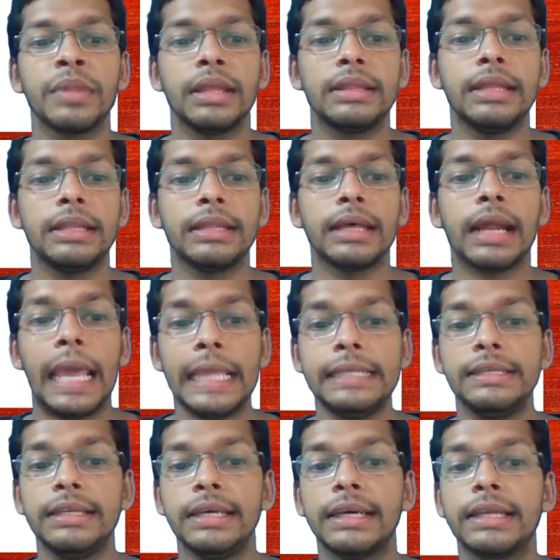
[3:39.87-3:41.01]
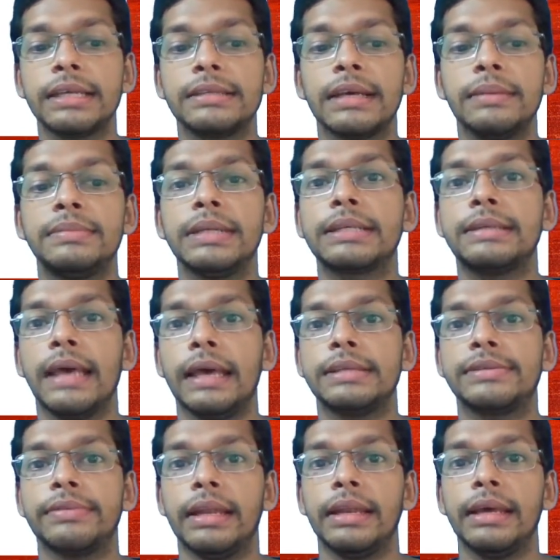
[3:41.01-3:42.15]
Then there are engineering subjects as
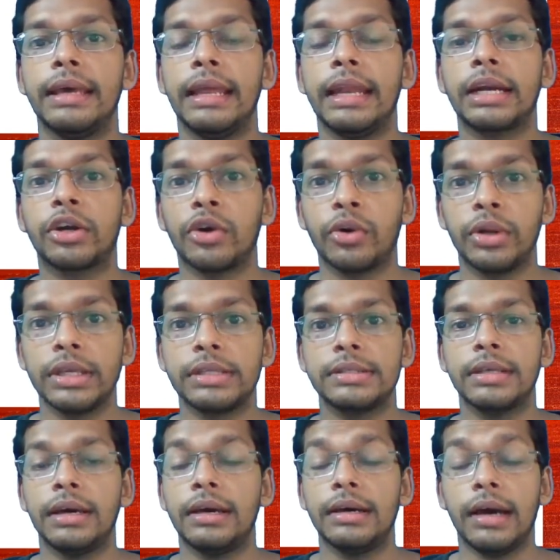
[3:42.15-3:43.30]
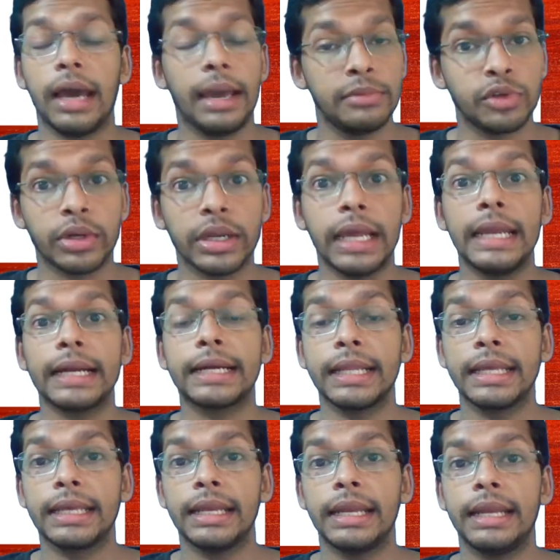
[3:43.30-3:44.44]
well. Electronics, I'm sorry,
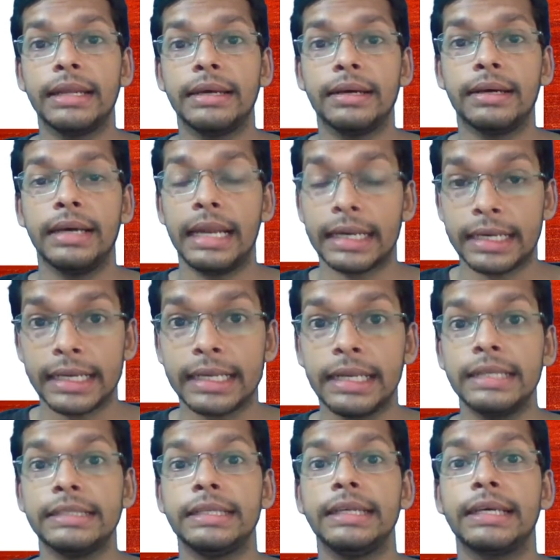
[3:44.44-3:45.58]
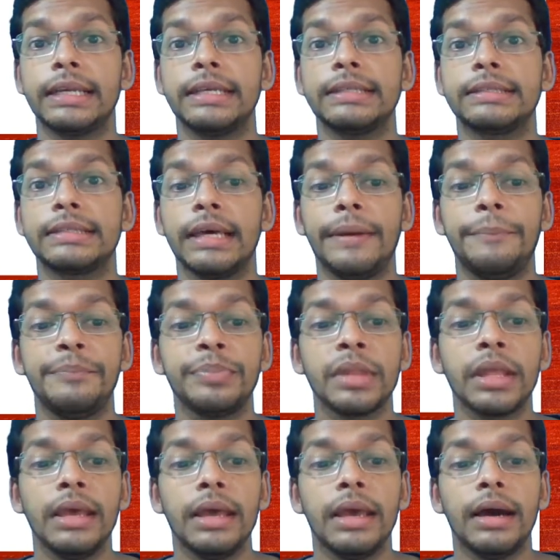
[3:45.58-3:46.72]
electrical and electrical engineering is there.
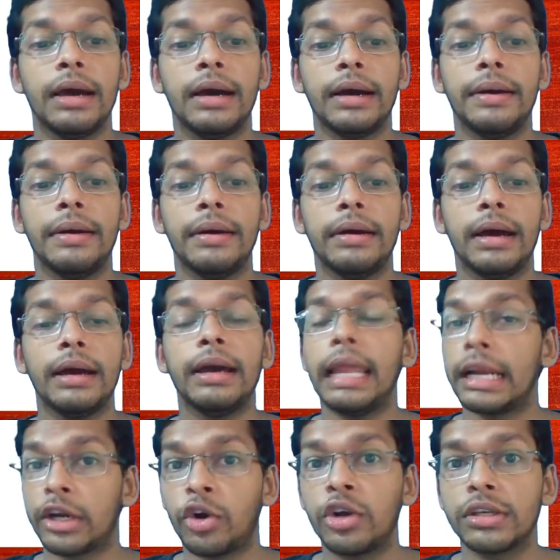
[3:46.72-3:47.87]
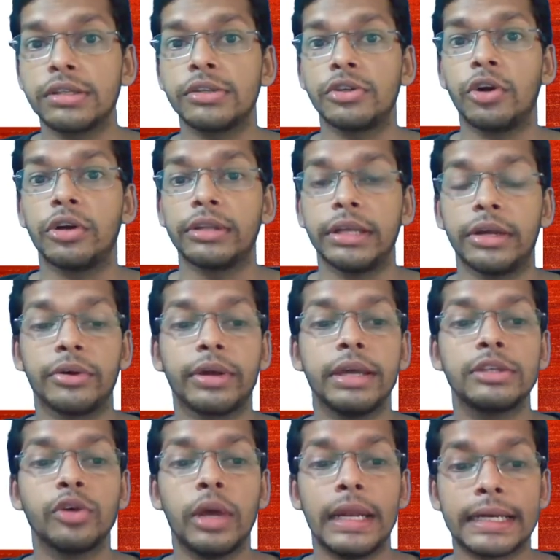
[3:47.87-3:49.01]
Electronics is not there. Okay,
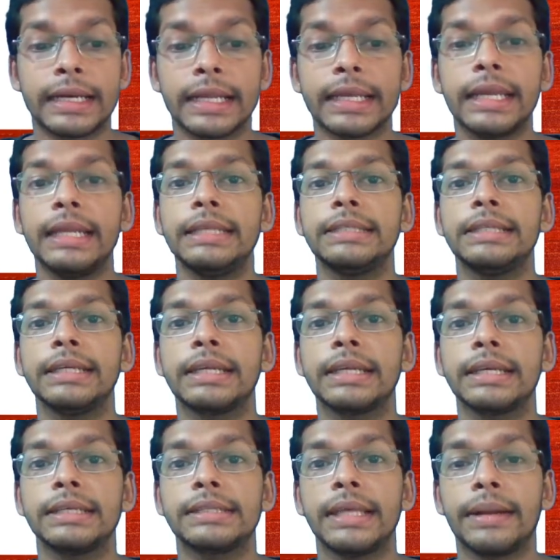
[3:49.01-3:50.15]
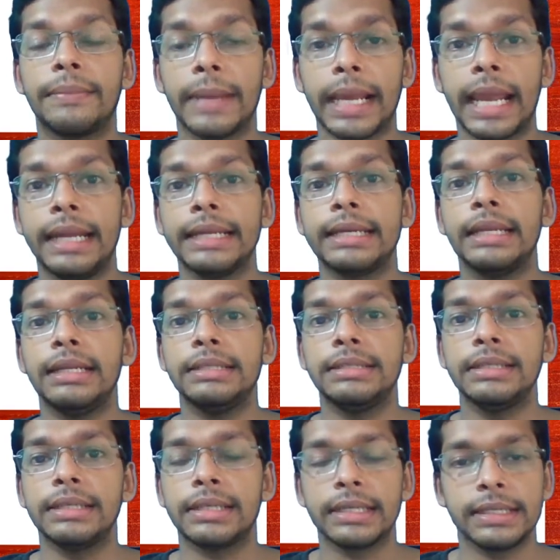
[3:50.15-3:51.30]
so electrical engineering is there, mechanical
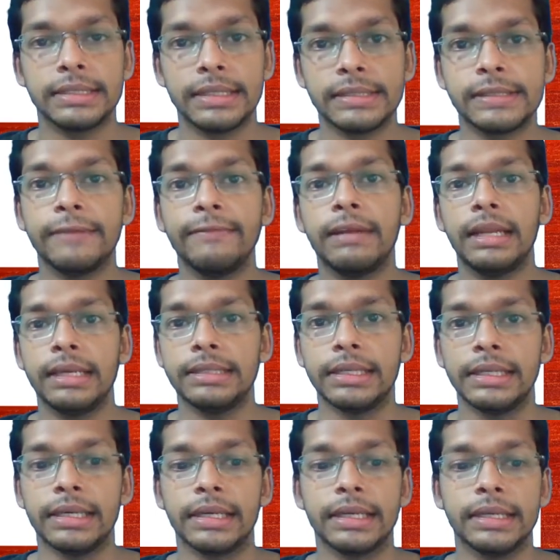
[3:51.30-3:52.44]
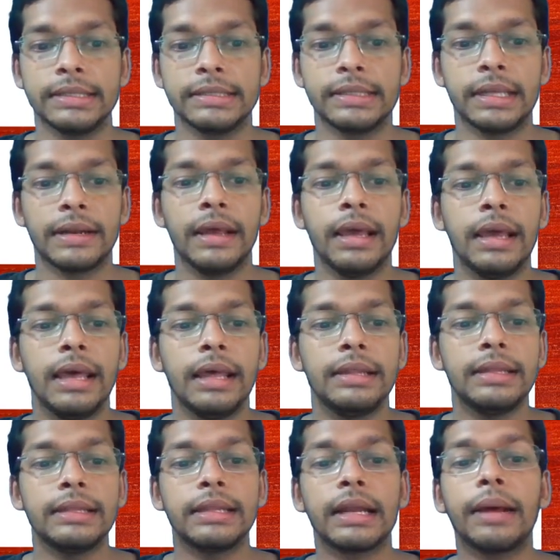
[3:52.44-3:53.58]
engineering is there, civil engineering is there.
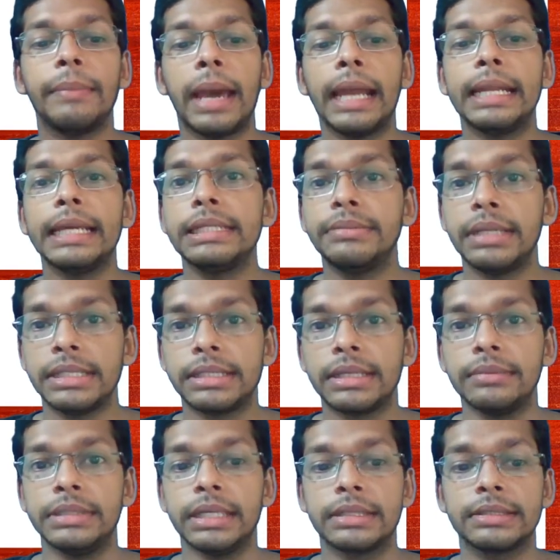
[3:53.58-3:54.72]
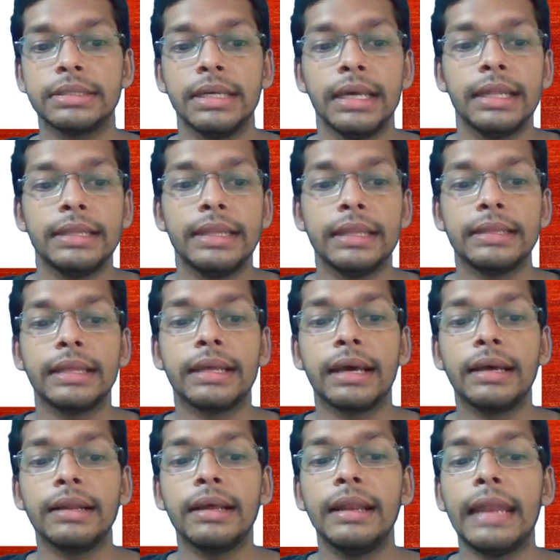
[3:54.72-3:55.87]
Then there are management subjects. Then there
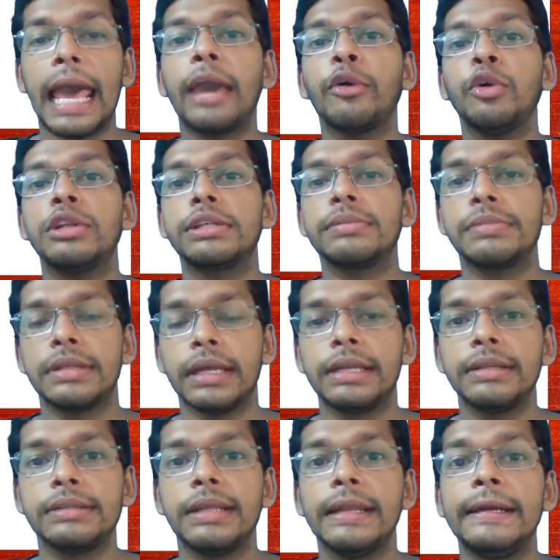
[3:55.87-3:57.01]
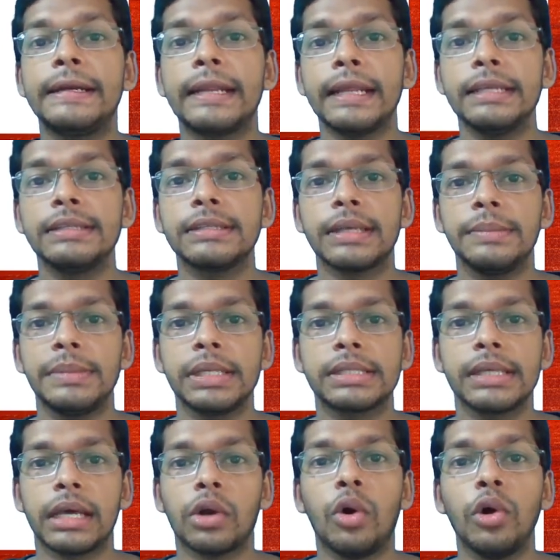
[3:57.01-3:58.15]
are language subjects, that is the literature subjects
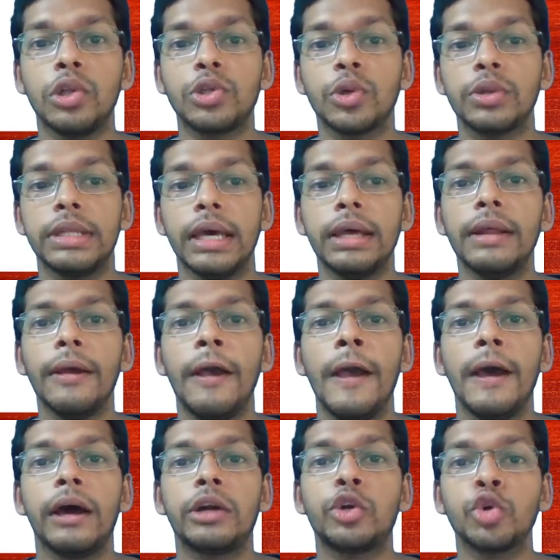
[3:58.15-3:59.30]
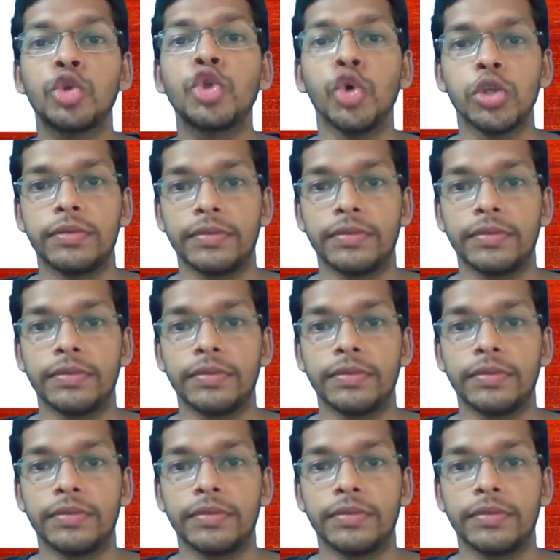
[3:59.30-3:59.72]
are also there to choose